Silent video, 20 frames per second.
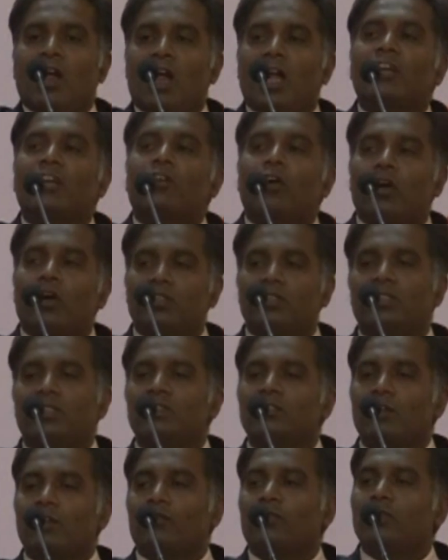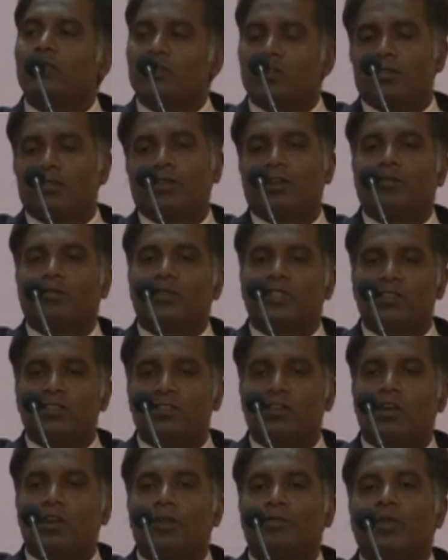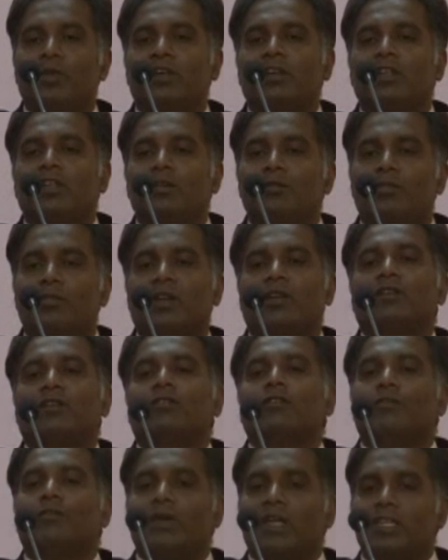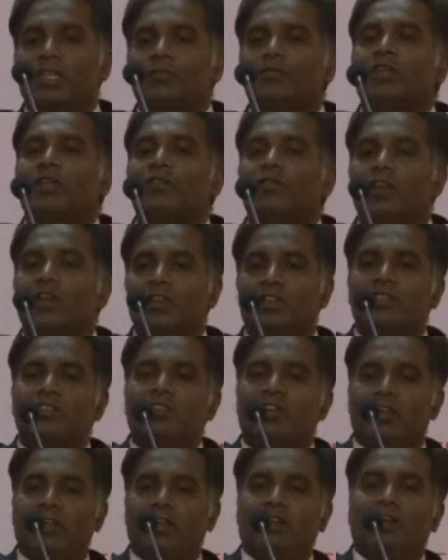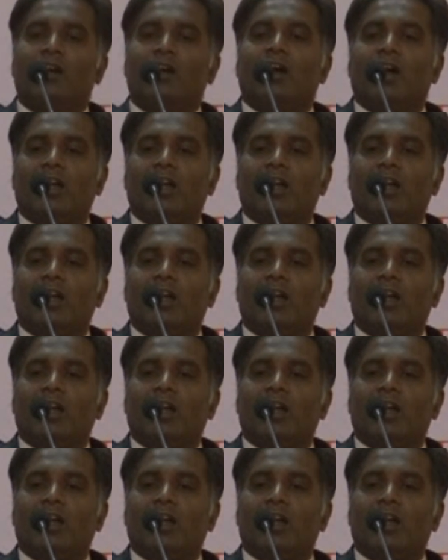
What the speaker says: And costings, of course, our business development team and you know management will decide.